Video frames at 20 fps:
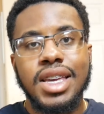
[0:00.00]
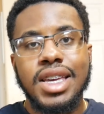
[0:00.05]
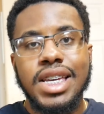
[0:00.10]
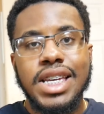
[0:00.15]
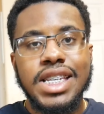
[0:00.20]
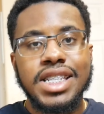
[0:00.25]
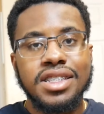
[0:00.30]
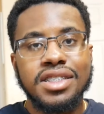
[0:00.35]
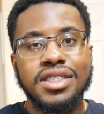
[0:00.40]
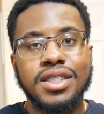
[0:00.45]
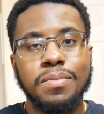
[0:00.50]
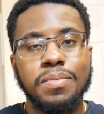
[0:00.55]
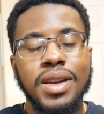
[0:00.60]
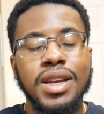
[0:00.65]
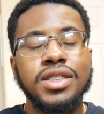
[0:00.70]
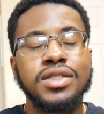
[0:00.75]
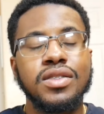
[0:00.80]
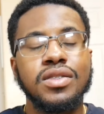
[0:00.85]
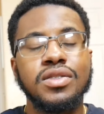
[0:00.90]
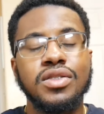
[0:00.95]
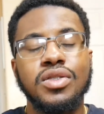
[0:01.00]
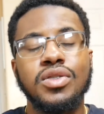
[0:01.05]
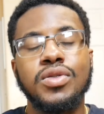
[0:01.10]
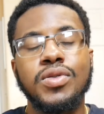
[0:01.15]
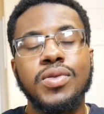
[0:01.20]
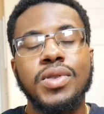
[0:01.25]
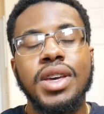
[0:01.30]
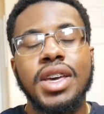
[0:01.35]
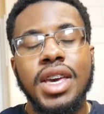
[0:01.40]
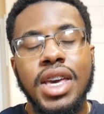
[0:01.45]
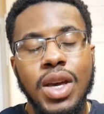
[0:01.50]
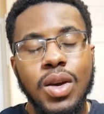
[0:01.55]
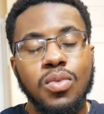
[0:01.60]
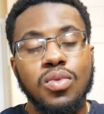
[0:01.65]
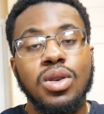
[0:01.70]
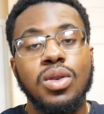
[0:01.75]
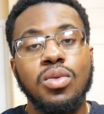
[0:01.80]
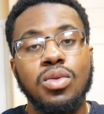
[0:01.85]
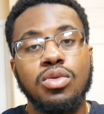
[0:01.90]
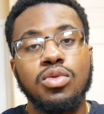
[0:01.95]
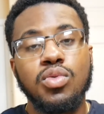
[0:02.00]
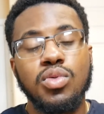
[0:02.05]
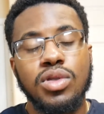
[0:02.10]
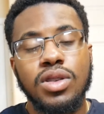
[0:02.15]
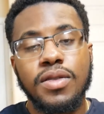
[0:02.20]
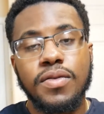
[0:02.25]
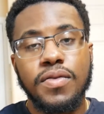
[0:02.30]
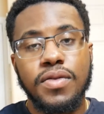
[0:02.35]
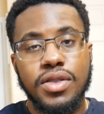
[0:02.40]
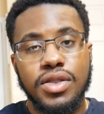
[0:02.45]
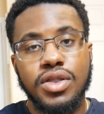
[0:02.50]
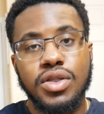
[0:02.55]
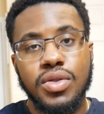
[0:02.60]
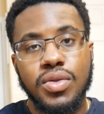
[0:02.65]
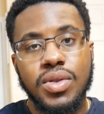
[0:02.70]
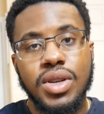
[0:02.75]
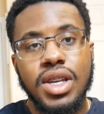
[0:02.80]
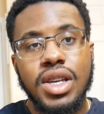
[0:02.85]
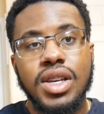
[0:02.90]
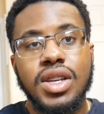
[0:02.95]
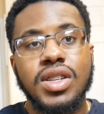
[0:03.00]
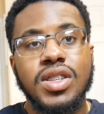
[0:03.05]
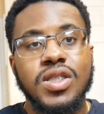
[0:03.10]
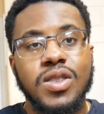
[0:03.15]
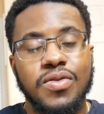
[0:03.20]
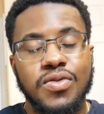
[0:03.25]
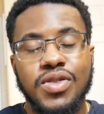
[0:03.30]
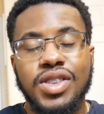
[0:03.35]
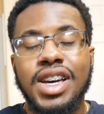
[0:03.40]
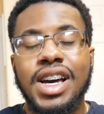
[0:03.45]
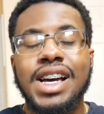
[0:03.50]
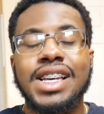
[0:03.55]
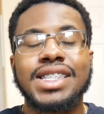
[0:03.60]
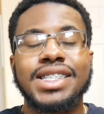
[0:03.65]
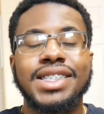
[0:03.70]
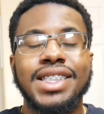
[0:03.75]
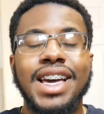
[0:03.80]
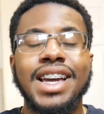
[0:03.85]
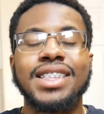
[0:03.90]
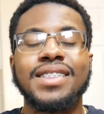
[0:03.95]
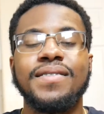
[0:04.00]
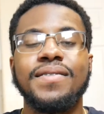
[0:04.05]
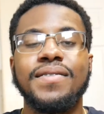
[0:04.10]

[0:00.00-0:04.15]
It just depends on you and what will work for you. So if you guys like the